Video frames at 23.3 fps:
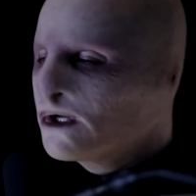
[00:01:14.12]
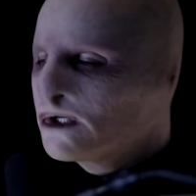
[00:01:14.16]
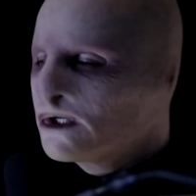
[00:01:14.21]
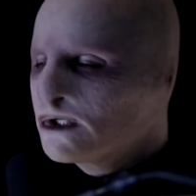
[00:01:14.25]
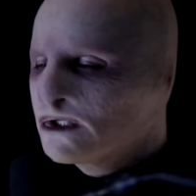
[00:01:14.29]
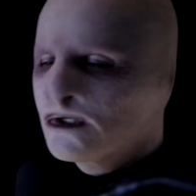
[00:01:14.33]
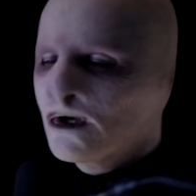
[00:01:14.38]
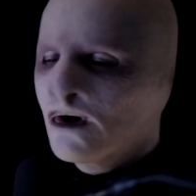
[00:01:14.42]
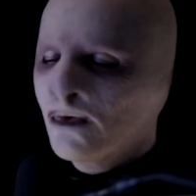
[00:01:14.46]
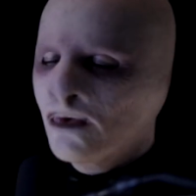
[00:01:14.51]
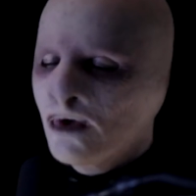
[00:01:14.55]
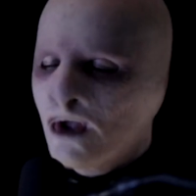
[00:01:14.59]

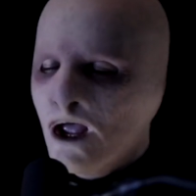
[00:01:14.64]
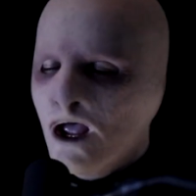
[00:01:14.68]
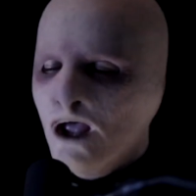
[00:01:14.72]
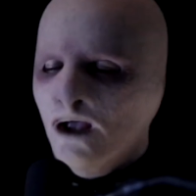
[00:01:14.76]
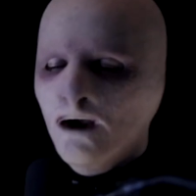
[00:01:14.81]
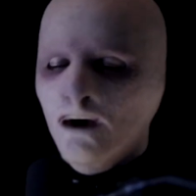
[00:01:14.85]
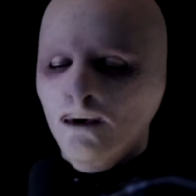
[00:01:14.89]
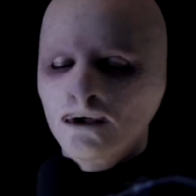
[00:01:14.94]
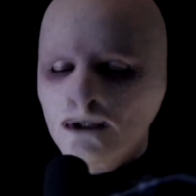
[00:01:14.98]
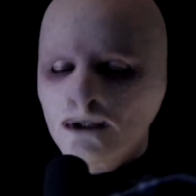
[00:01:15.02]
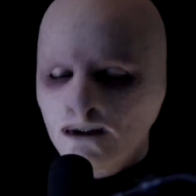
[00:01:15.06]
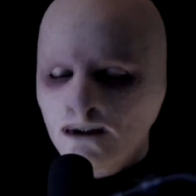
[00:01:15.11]
So,
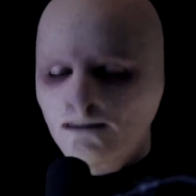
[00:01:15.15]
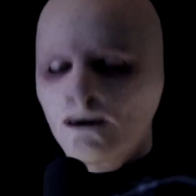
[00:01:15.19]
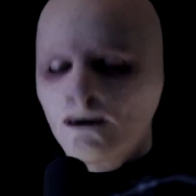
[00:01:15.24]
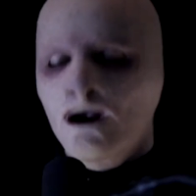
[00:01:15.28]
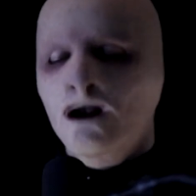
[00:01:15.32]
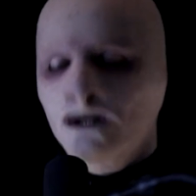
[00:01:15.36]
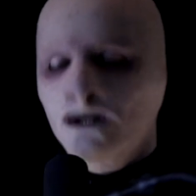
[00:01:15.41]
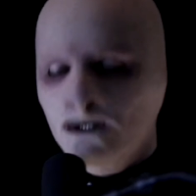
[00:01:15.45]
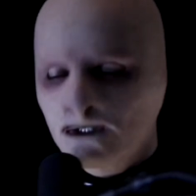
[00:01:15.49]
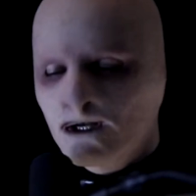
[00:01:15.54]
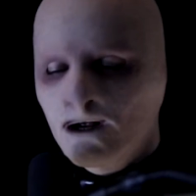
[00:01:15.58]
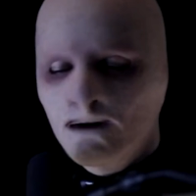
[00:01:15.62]
I was doing
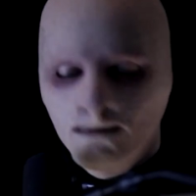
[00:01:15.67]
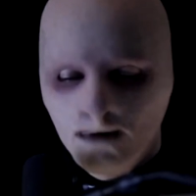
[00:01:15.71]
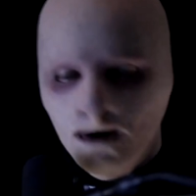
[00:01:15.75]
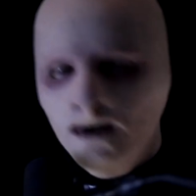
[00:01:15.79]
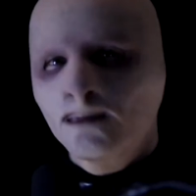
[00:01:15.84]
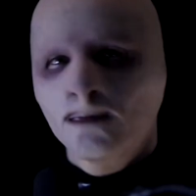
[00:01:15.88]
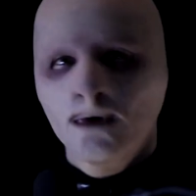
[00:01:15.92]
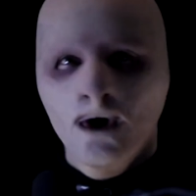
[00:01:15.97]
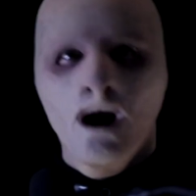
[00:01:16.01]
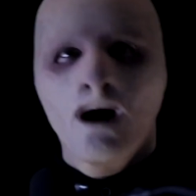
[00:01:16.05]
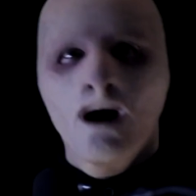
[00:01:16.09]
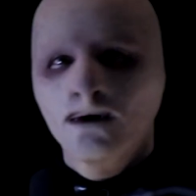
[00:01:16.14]
maintenance on
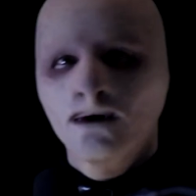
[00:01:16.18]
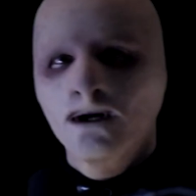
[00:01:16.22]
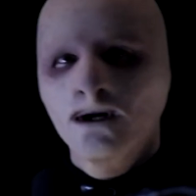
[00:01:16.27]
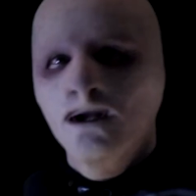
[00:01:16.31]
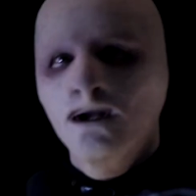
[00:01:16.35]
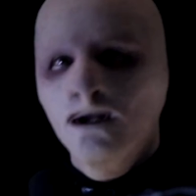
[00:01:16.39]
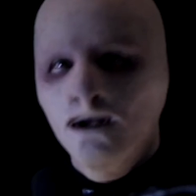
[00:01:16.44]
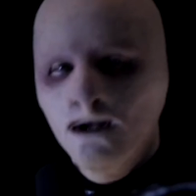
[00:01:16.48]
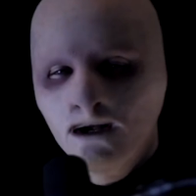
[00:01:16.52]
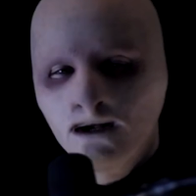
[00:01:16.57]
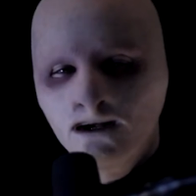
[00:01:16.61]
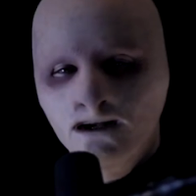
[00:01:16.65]
one property
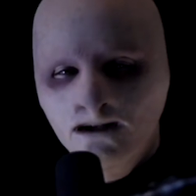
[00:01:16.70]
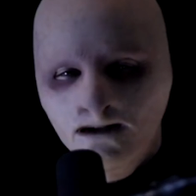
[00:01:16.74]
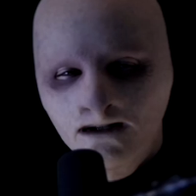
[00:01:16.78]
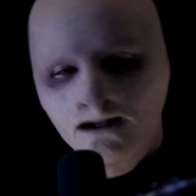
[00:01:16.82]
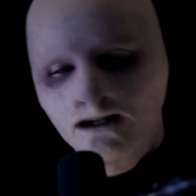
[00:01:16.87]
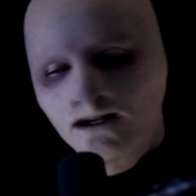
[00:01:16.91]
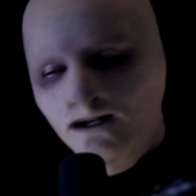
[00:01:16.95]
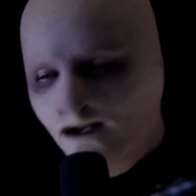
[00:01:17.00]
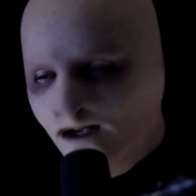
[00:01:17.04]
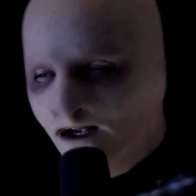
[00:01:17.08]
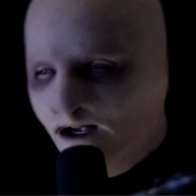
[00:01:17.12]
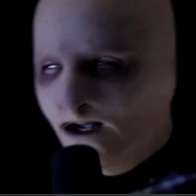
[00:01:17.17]

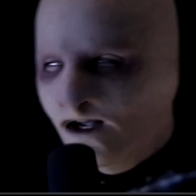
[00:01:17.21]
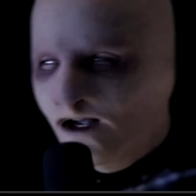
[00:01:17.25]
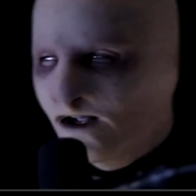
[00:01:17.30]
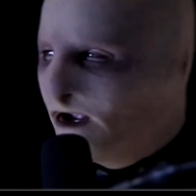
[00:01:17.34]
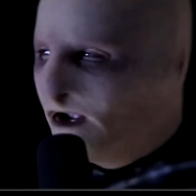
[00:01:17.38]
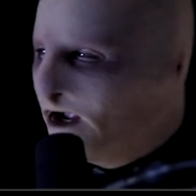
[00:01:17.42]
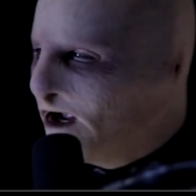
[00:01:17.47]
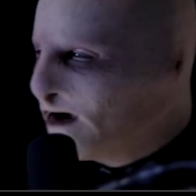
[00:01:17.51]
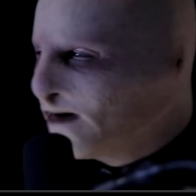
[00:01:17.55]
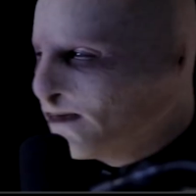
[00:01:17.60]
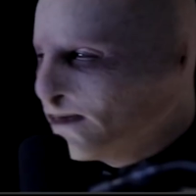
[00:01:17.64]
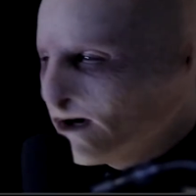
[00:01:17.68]

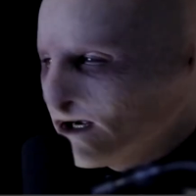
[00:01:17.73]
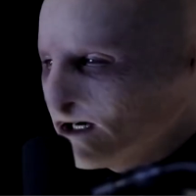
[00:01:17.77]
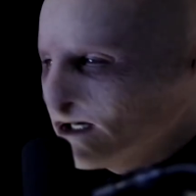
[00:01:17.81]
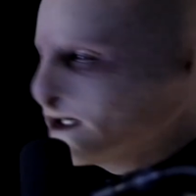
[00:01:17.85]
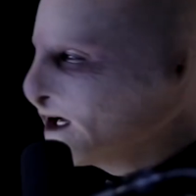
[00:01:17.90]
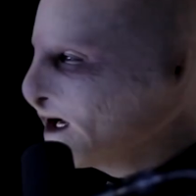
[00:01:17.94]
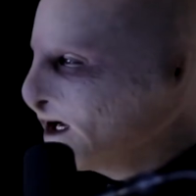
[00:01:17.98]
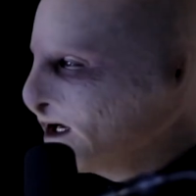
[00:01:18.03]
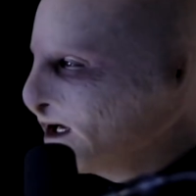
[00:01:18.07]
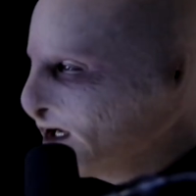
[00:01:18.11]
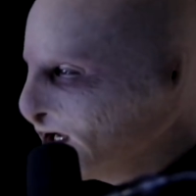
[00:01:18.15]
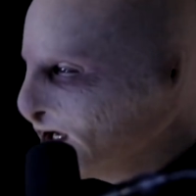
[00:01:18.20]
one
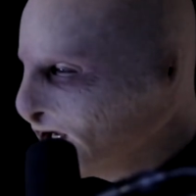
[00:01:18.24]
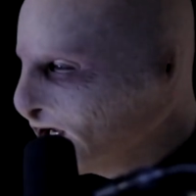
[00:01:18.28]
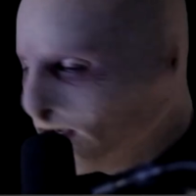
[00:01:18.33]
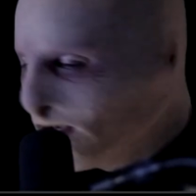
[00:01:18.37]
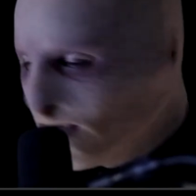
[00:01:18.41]
day,